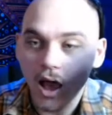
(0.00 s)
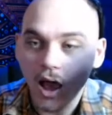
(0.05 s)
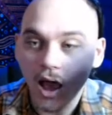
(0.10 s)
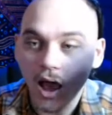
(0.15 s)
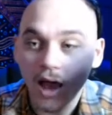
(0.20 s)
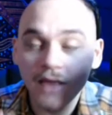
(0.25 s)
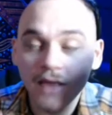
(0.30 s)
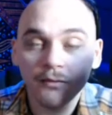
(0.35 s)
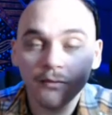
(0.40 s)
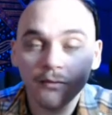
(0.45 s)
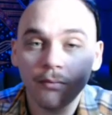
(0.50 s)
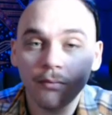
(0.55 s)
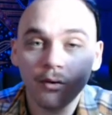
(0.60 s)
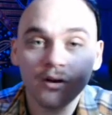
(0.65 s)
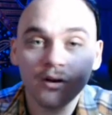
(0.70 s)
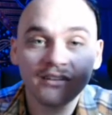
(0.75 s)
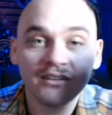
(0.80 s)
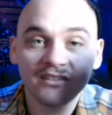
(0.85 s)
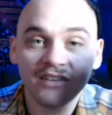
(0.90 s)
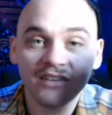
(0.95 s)
Either
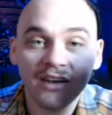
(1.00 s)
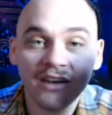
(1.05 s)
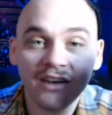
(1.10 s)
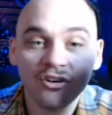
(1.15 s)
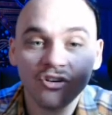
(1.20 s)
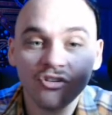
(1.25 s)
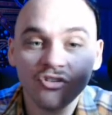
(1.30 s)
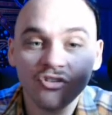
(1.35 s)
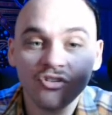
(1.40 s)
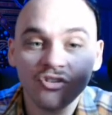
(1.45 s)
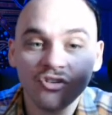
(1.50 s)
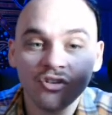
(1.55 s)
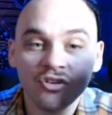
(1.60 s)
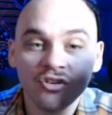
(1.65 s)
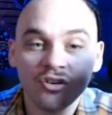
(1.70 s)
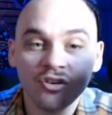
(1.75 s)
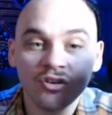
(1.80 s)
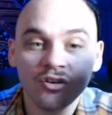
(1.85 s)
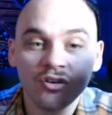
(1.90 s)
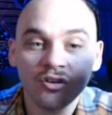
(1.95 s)
Bernie Sanders
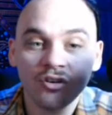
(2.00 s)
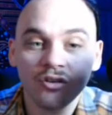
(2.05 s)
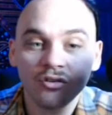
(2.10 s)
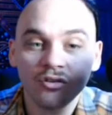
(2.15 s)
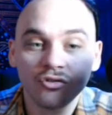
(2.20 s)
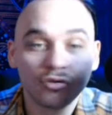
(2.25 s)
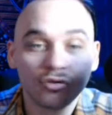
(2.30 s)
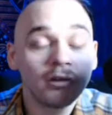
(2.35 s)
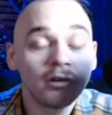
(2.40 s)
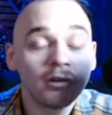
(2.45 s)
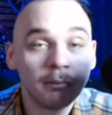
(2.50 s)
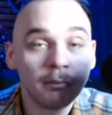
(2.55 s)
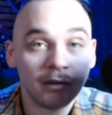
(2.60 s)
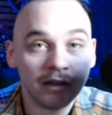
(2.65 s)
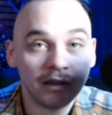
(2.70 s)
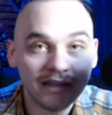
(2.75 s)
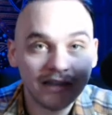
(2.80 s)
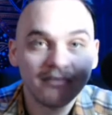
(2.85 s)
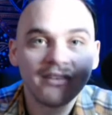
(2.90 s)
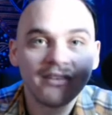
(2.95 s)
truly
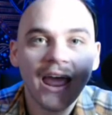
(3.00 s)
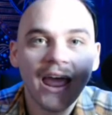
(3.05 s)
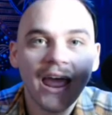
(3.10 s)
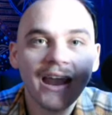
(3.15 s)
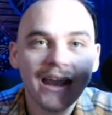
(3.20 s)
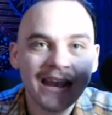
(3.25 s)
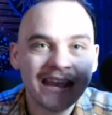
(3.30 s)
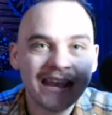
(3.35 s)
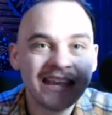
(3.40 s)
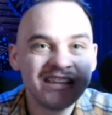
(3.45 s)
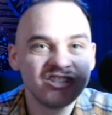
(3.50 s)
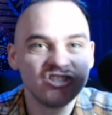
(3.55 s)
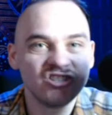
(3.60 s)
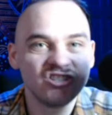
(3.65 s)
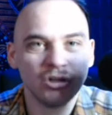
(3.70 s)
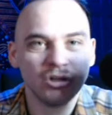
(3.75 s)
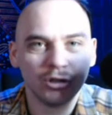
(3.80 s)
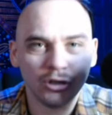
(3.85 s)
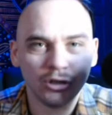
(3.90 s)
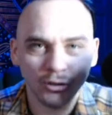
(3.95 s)
believes that and he's
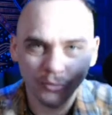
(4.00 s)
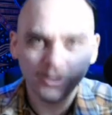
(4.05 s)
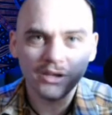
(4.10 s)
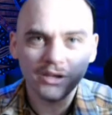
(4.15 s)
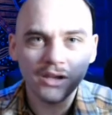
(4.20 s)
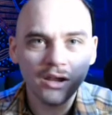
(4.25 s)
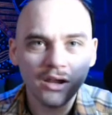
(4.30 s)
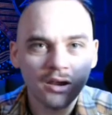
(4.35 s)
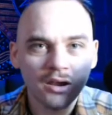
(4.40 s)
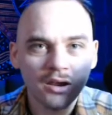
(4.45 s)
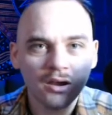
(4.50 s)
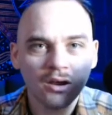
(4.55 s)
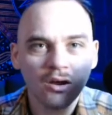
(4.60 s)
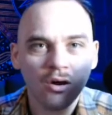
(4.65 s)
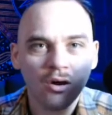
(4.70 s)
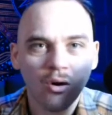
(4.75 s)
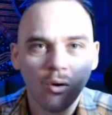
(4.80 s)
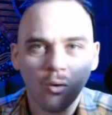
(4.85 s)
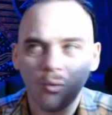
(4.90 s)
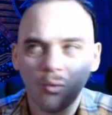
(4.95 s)
deluded,
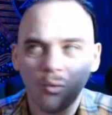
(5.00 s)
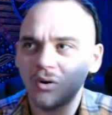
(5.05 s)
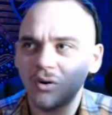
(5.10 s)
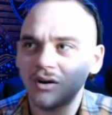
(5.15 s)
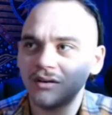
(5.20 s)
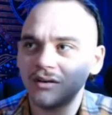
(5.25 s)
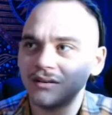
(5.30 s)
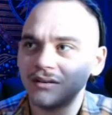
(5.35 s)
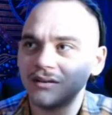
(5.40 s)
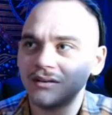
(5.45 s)
or